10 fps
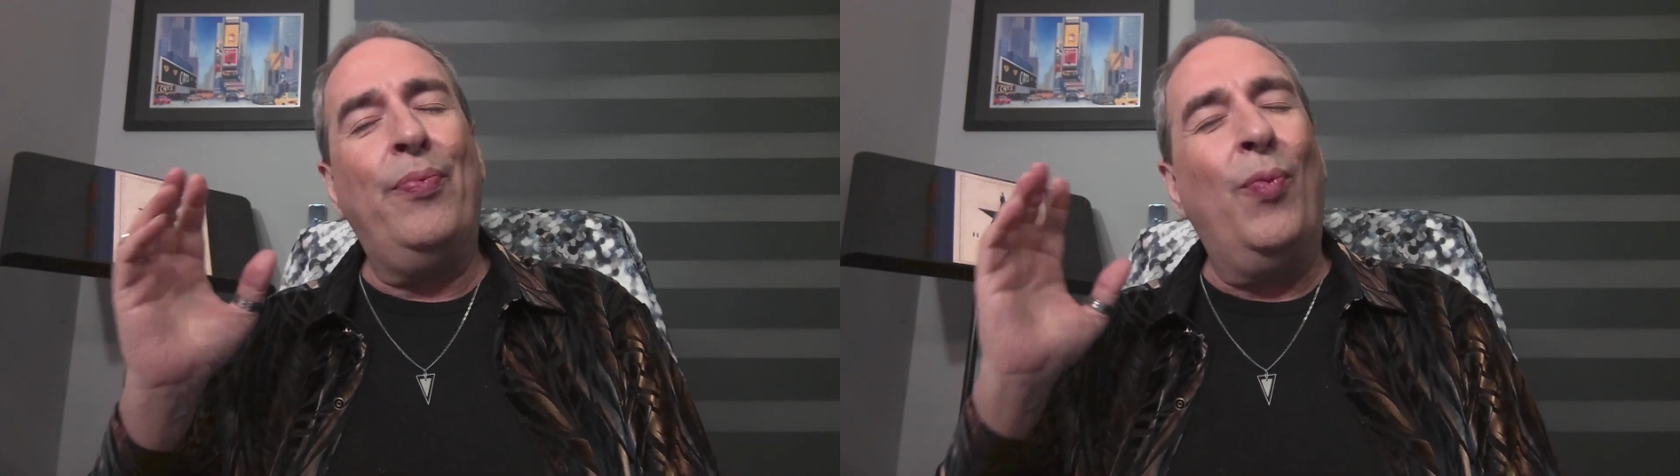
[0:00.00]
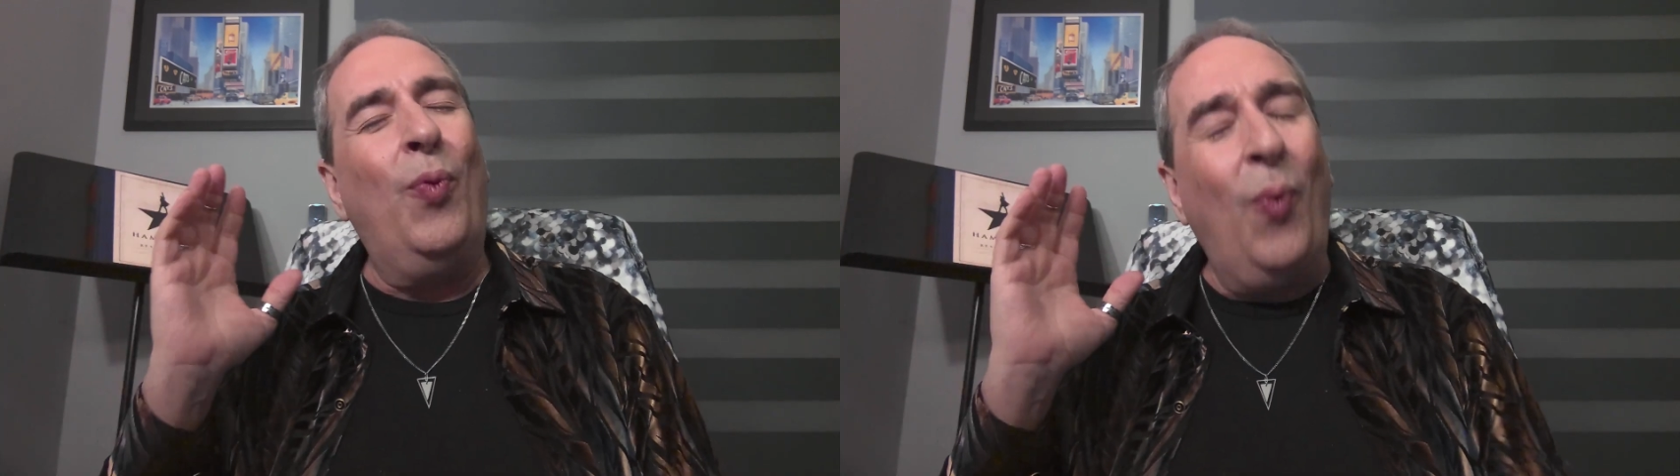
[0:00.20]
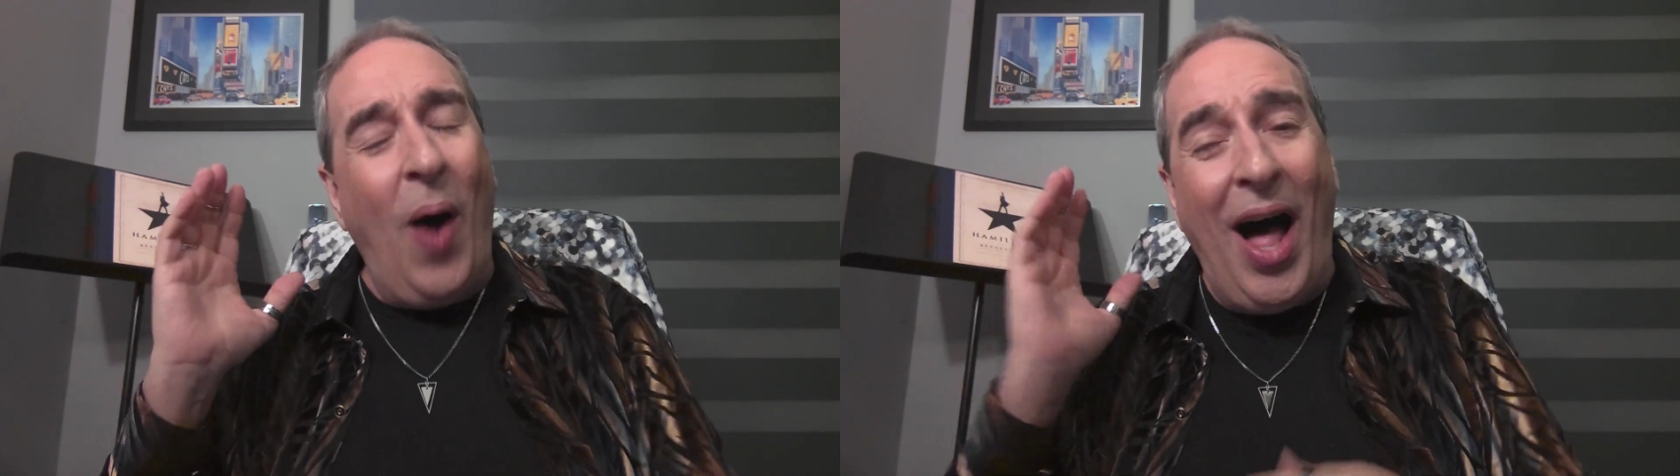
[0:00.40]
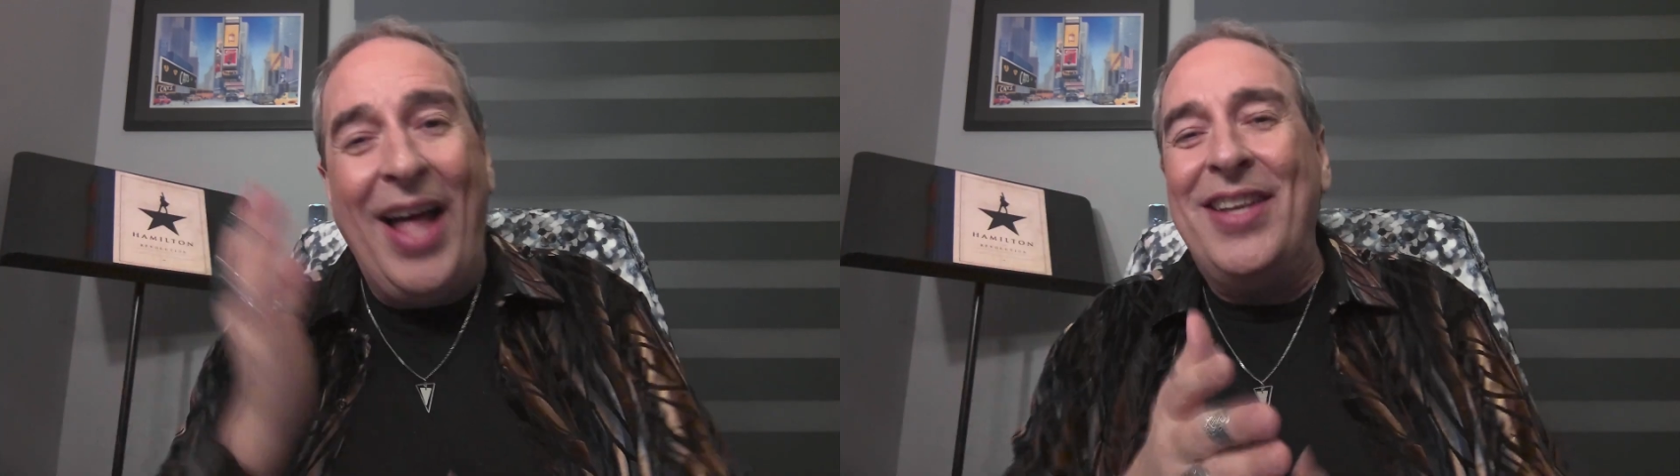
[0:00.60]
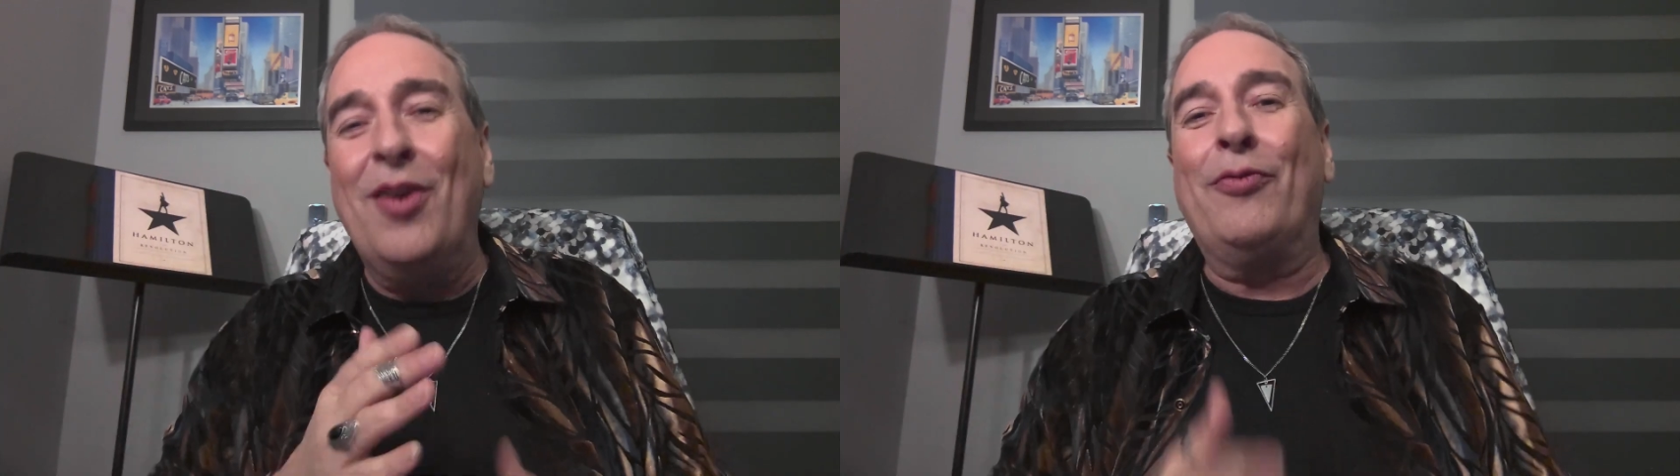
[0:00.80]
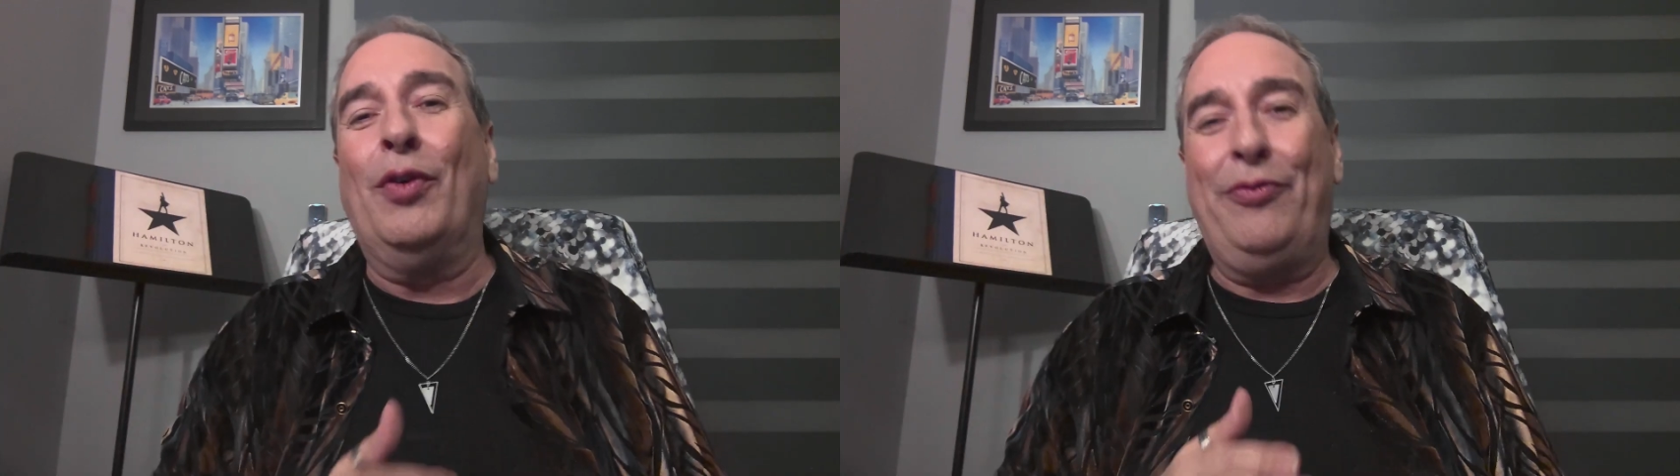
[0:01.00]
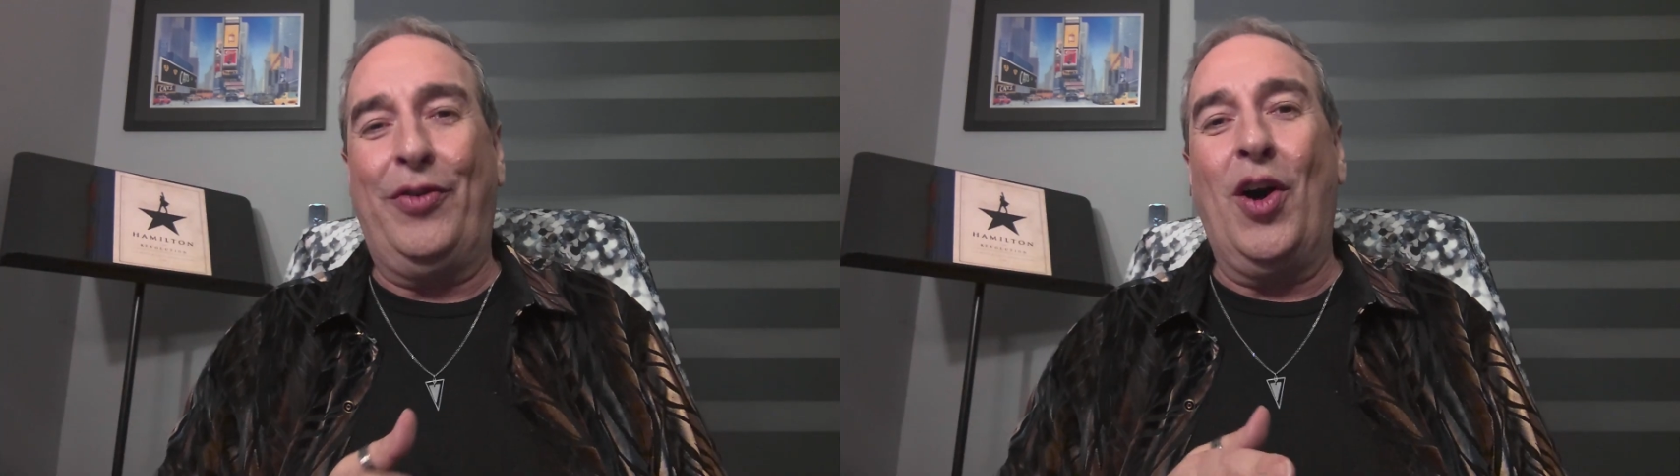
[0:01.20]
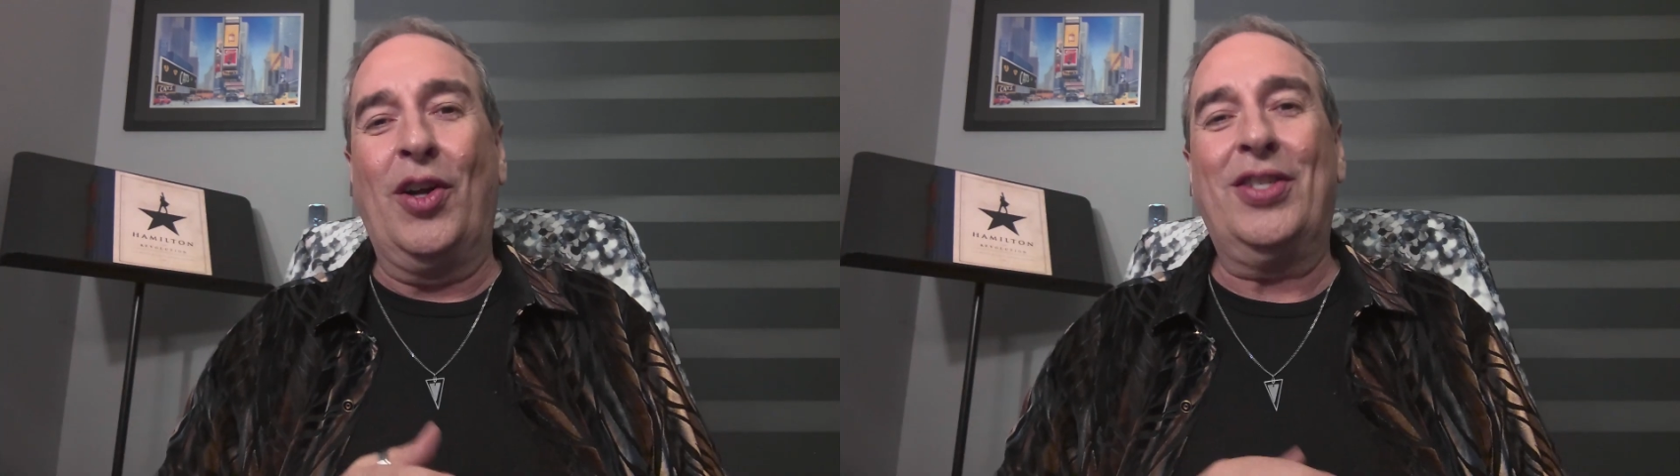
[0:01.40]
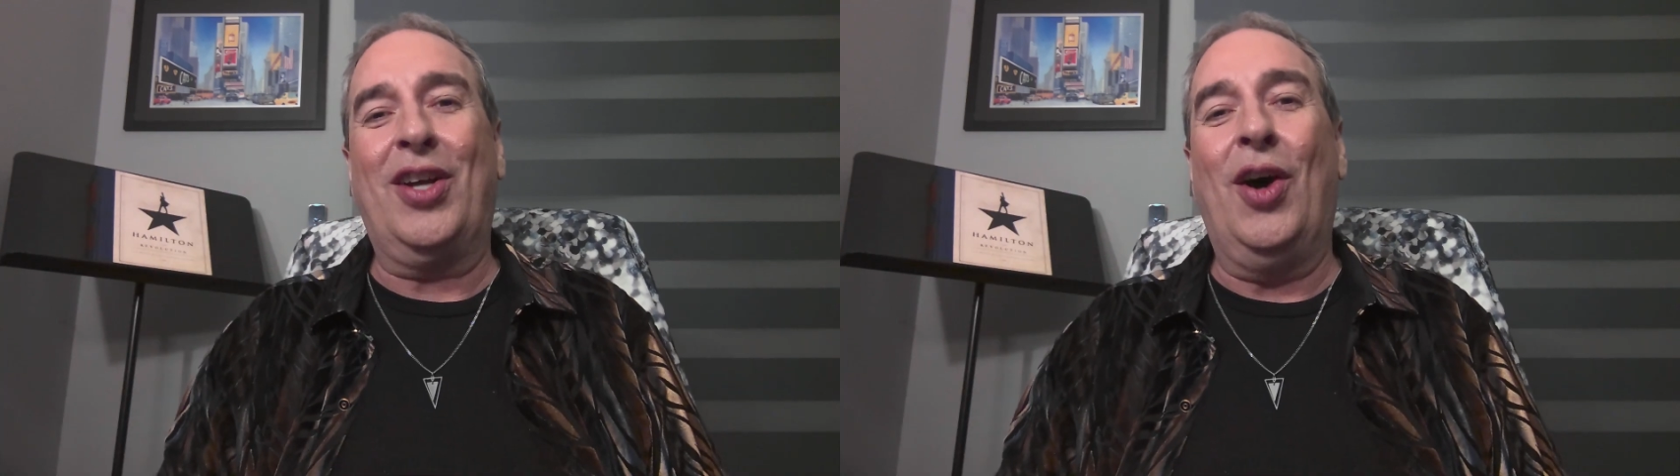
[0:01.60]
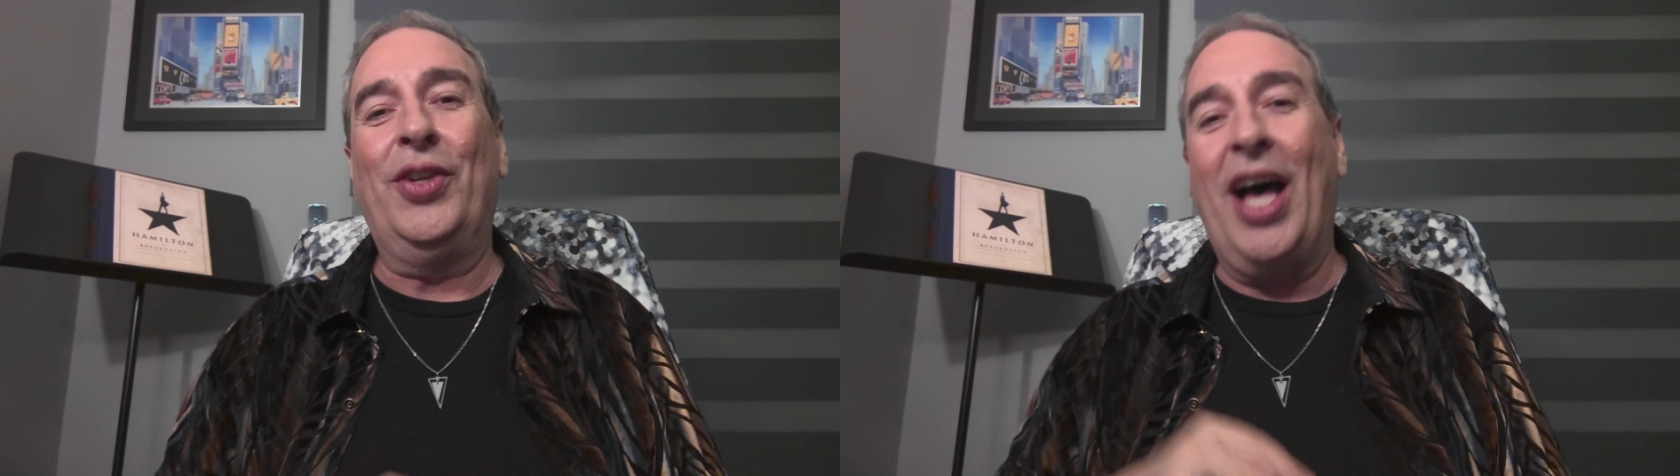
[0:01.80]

wonderful farce called